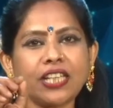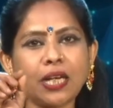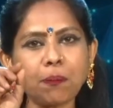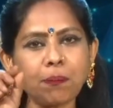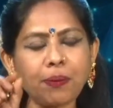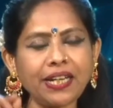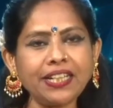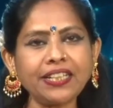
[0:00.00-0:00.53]
that
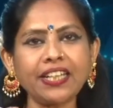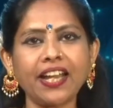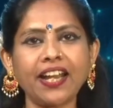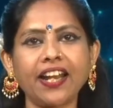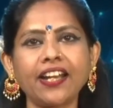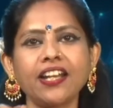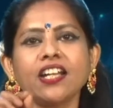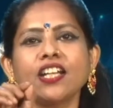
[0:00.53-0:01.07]
print
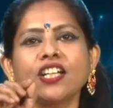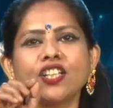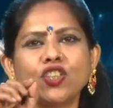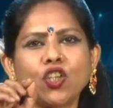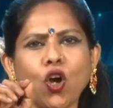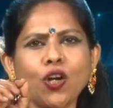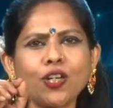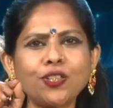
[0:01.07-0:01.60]
head
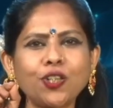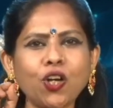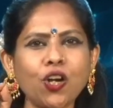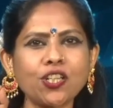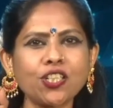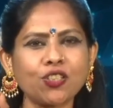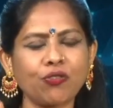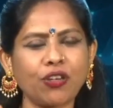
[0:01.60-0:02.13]

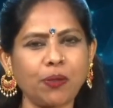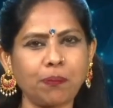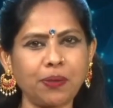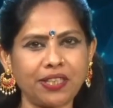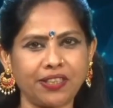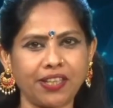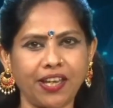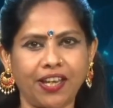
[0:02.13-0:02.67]
dots will be
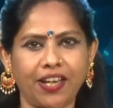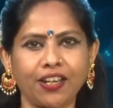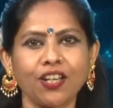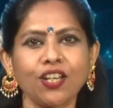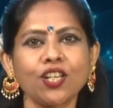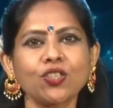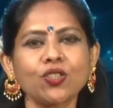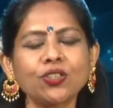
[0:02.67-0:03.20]
there.
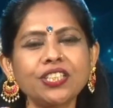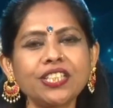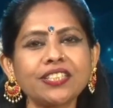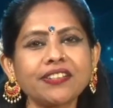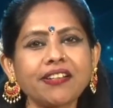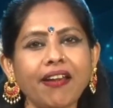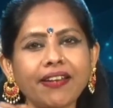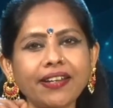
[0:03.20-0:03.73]
So these
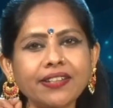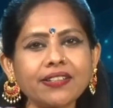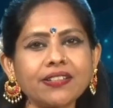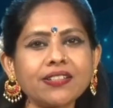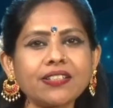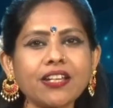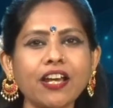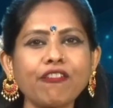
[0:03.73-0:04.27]
characters
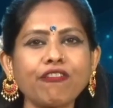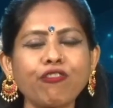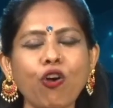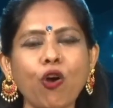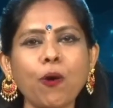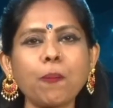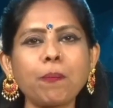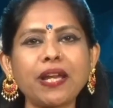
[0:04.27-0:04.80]
are
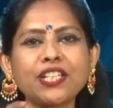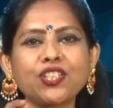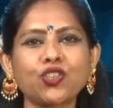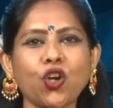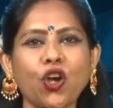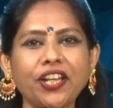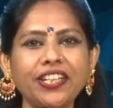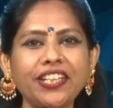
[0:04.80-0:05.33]
formed by
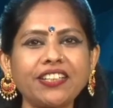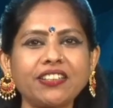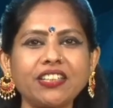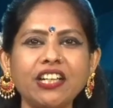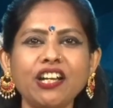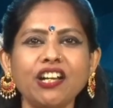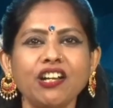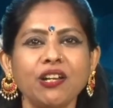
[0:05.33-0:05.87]
joining the
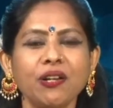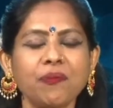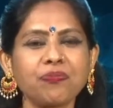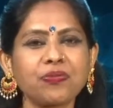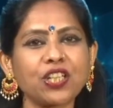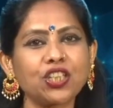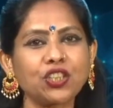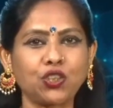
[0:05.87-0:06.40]

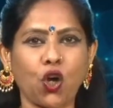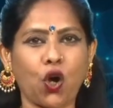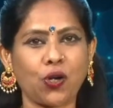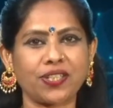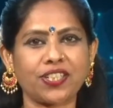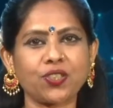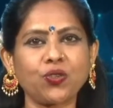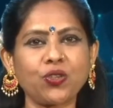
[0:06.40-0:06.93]

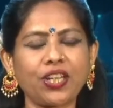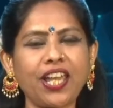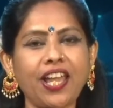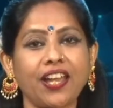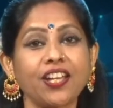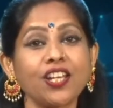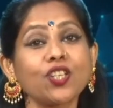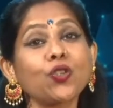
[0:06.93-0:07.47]
dots. Okay,
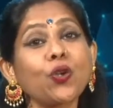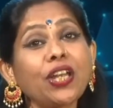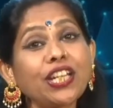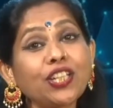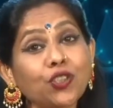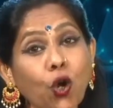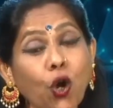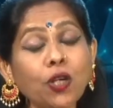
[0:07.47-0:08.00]
so in
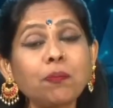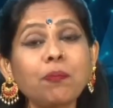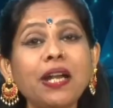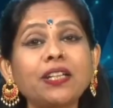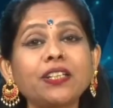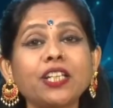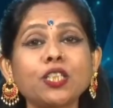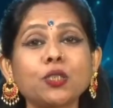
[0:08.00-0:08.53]
dot
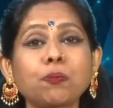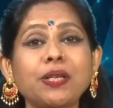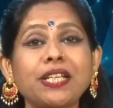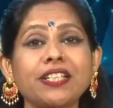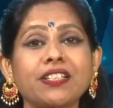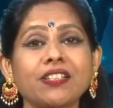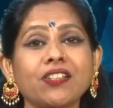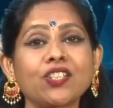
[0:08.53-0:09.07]
matrix
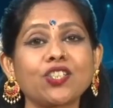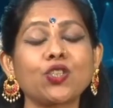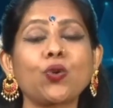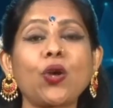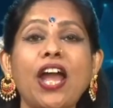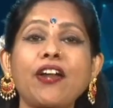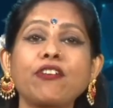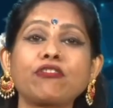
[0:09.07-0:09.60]
printers you
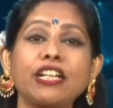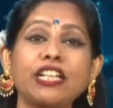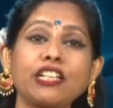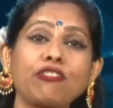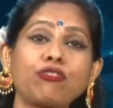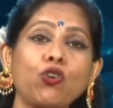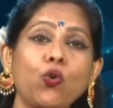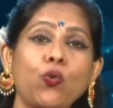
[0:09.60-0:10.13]
have
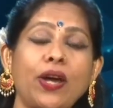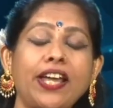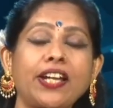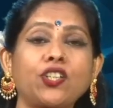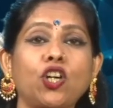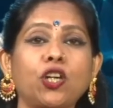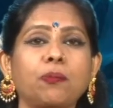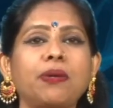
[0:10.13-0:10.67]
24 wire
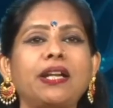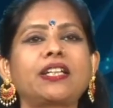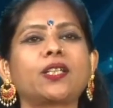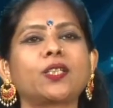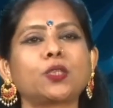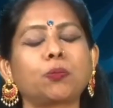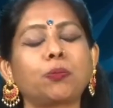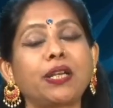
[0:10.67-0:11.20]
dot matrix
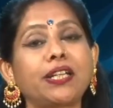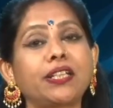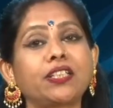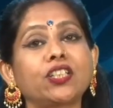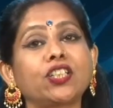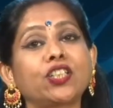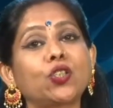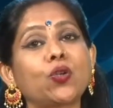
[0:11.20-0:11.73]

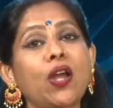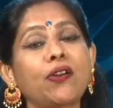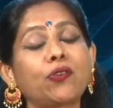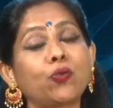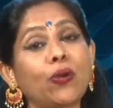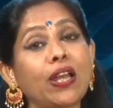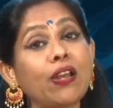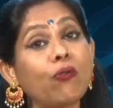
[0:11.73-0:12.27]
printer, you have
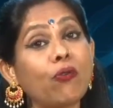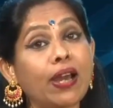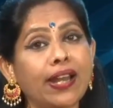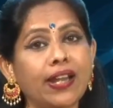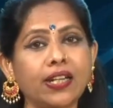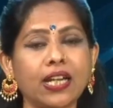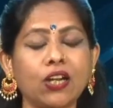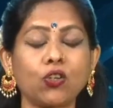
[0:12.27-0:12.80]
12 wire
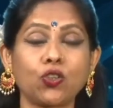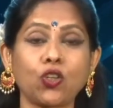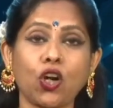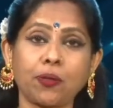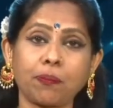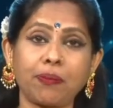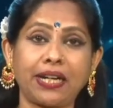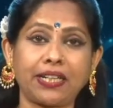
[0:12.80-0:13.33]

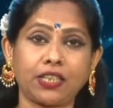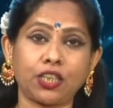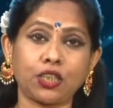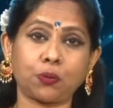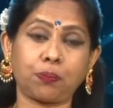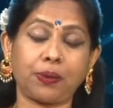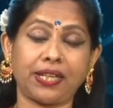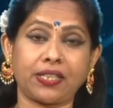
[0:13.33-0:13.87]
dot matrix
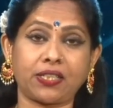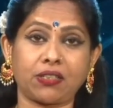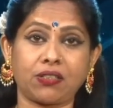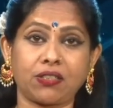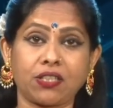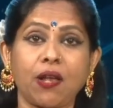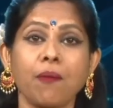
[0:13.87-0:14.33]
printers.